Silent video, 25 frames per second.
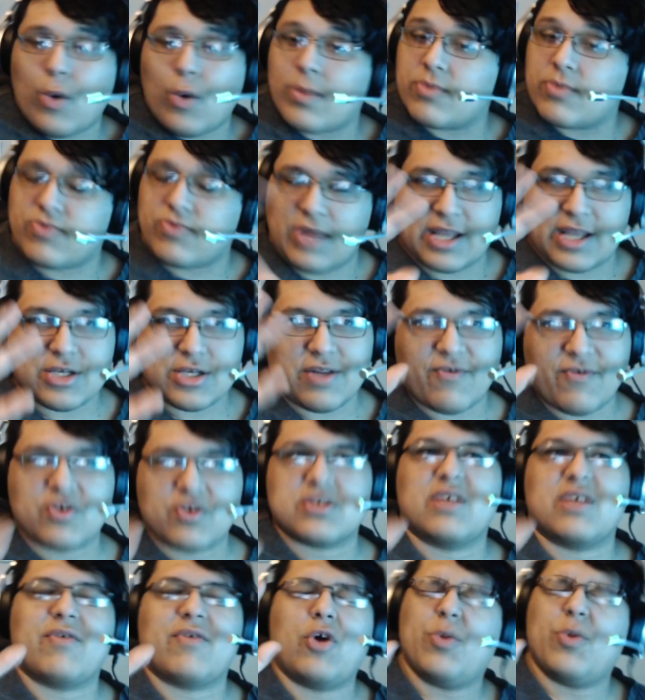actually, first
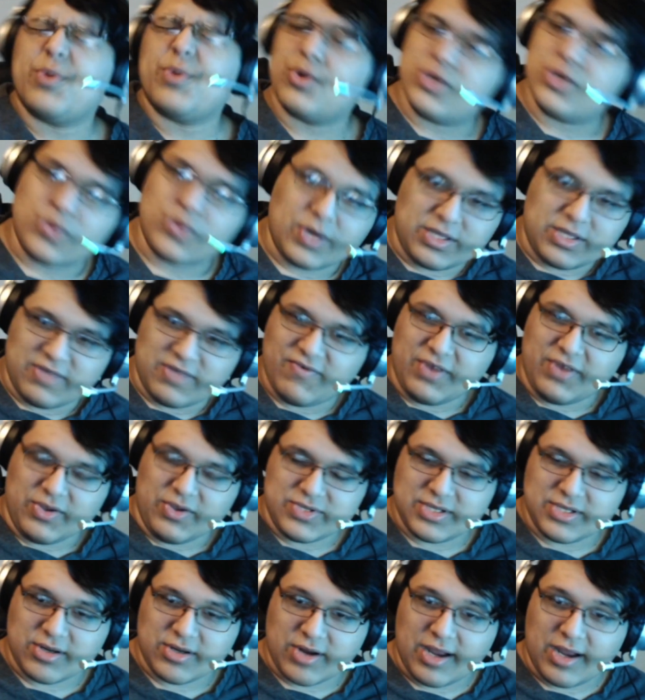off, I hope you're enjoying the videos
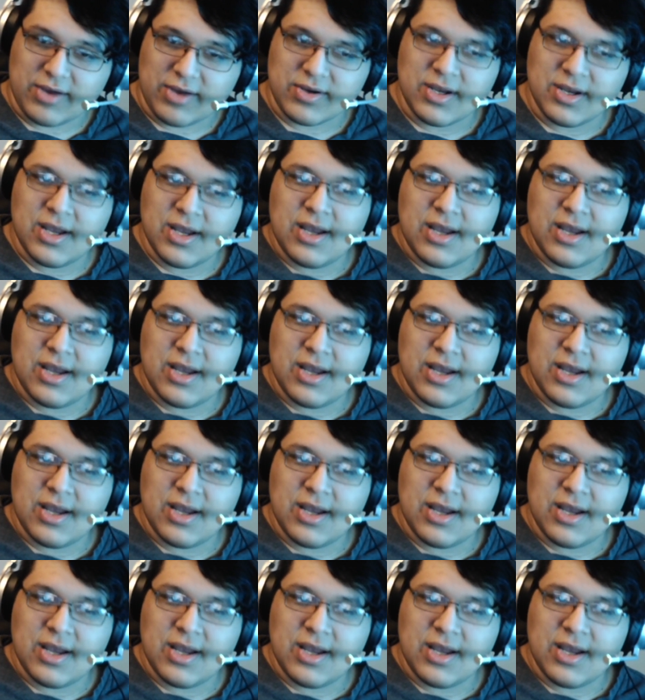that are out.